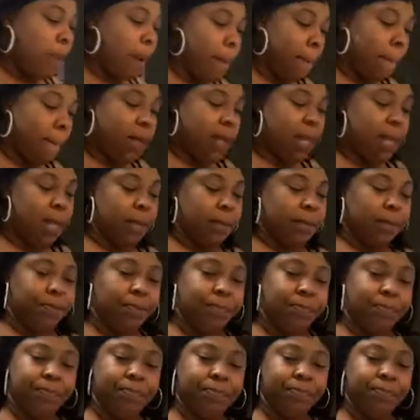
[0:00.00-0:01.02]
But
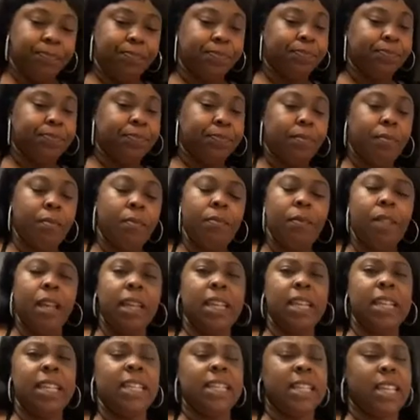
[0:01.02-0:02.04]

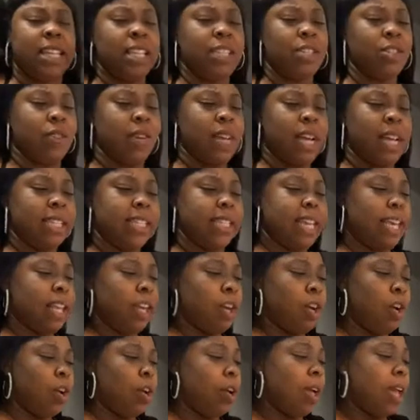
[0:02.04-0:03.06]
these things do not take
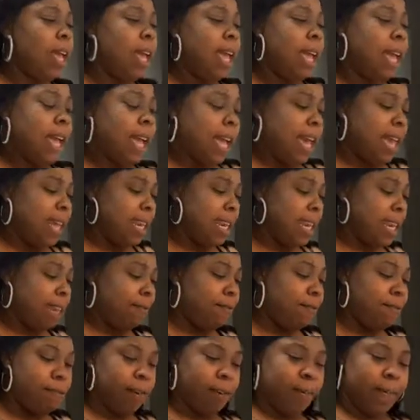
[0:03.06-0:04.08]
long. And then
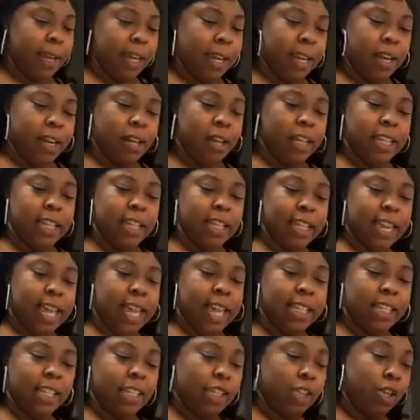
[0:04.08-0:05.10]
from here, these
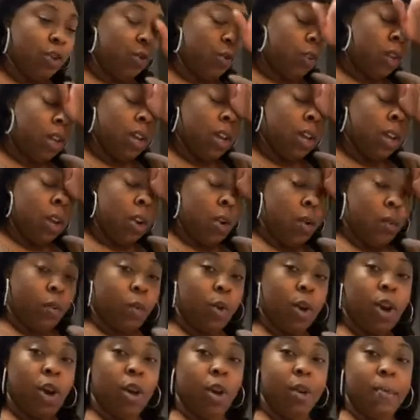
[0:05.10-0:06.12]
last two,
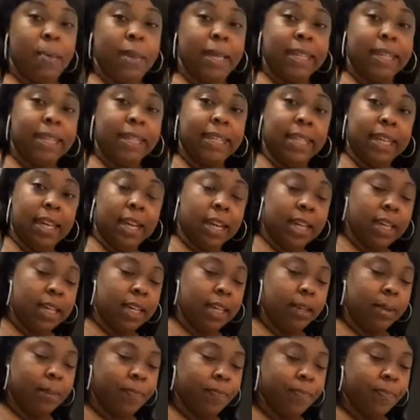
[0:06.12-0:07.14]
we're going to be
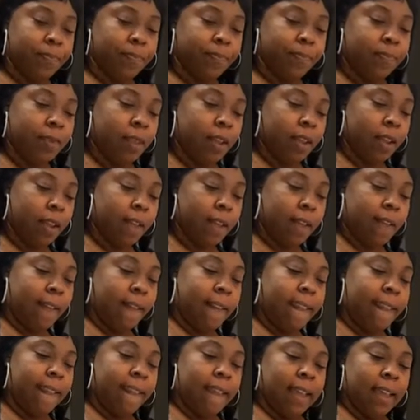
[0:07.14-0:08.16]
done.
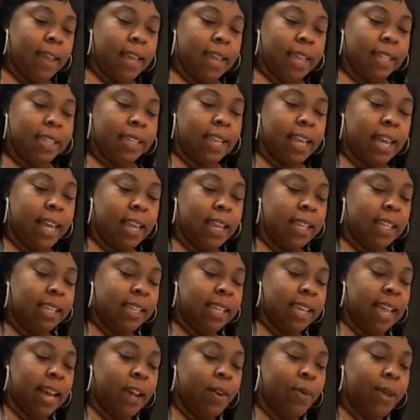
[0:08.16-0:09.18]
And see how
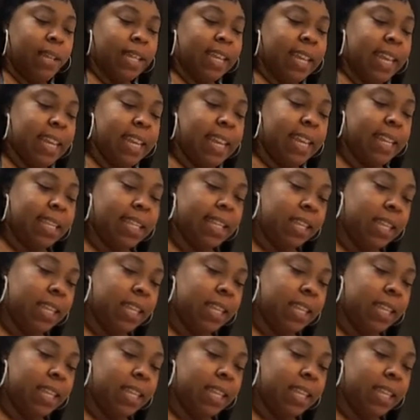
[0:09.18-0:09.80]
quick that is?